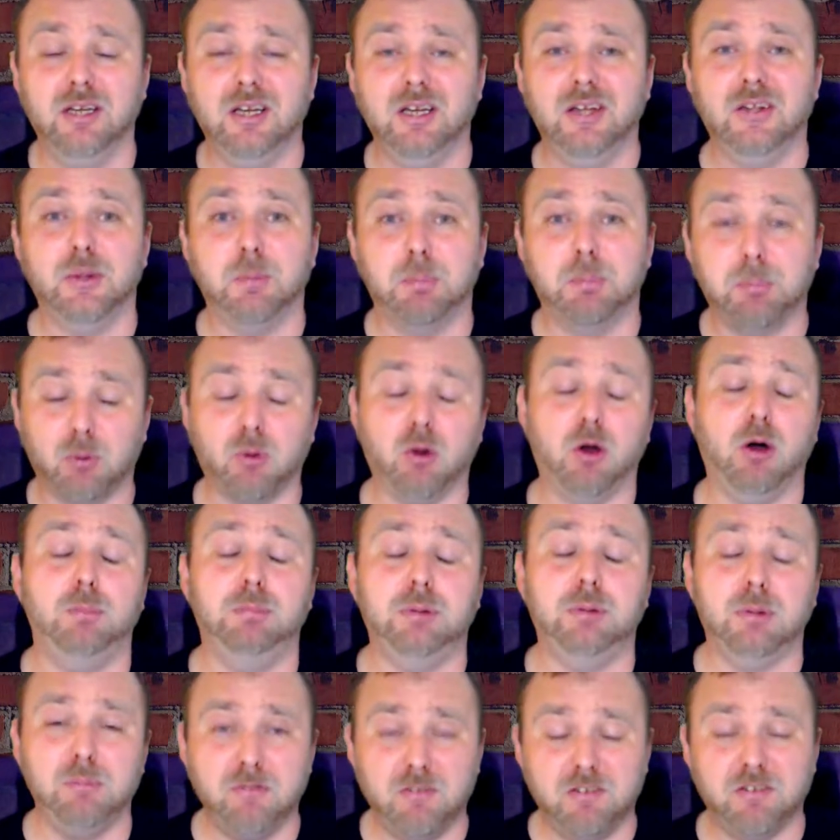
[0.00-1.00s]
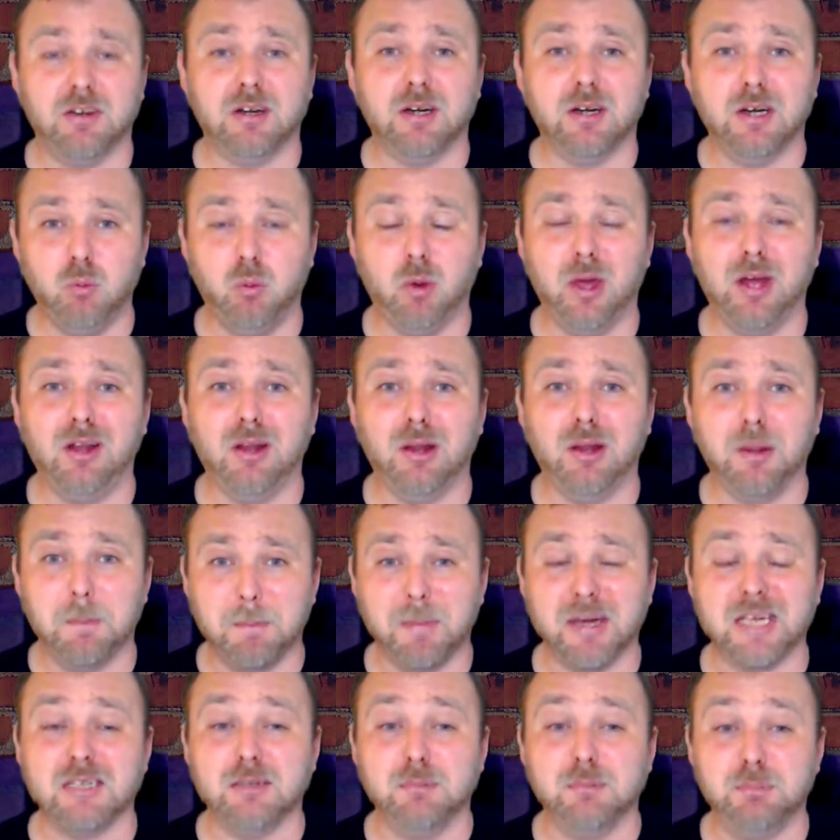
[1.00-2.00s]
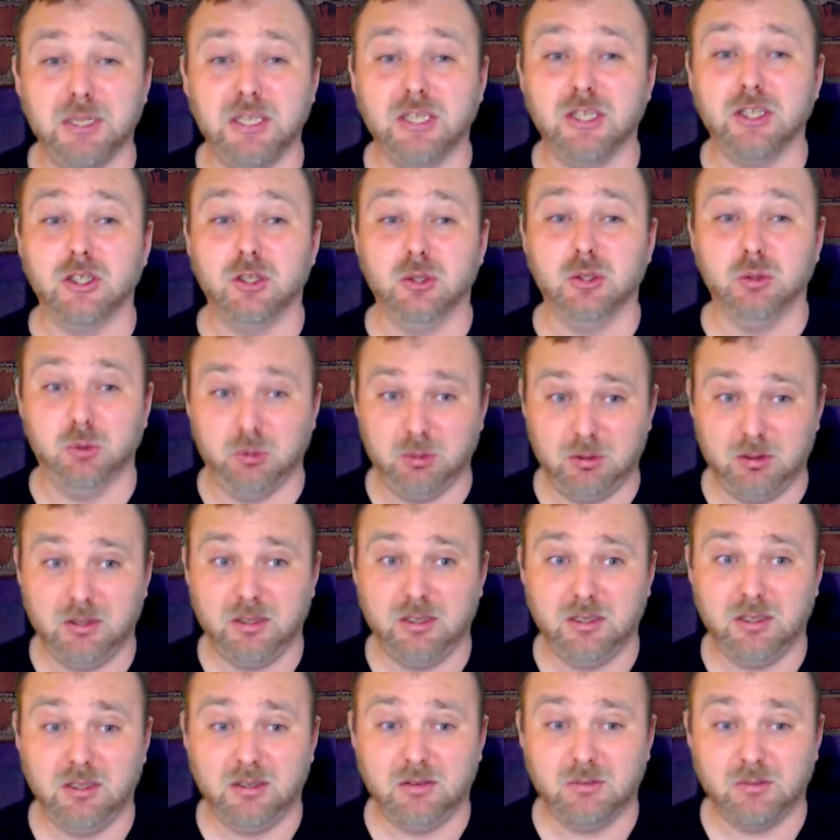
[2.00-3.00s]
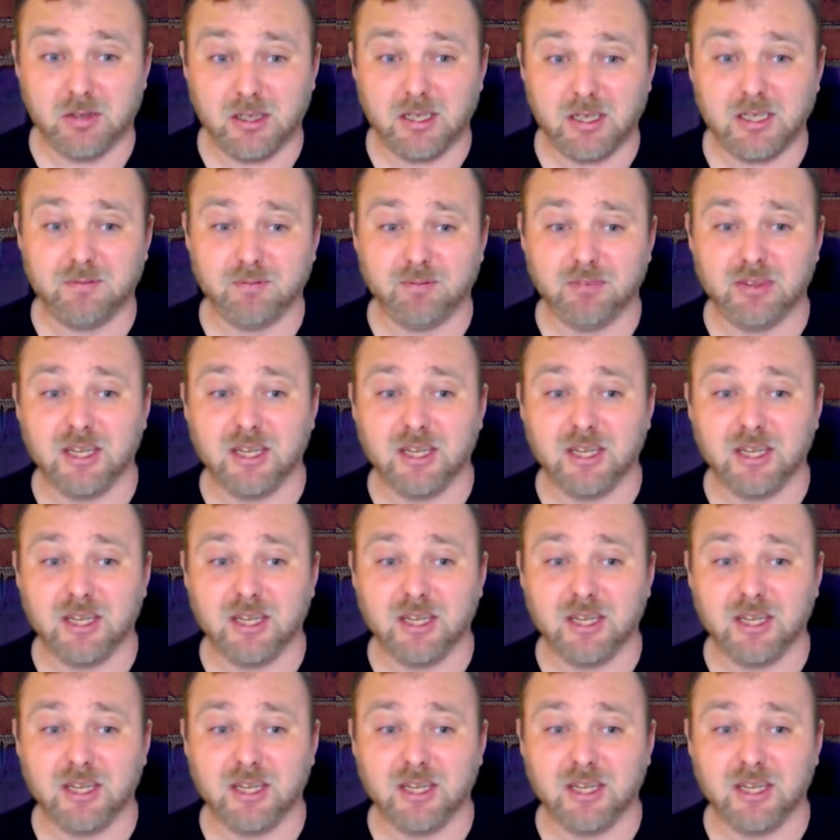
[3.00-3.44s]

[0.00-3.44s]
the problem very well might be you, right?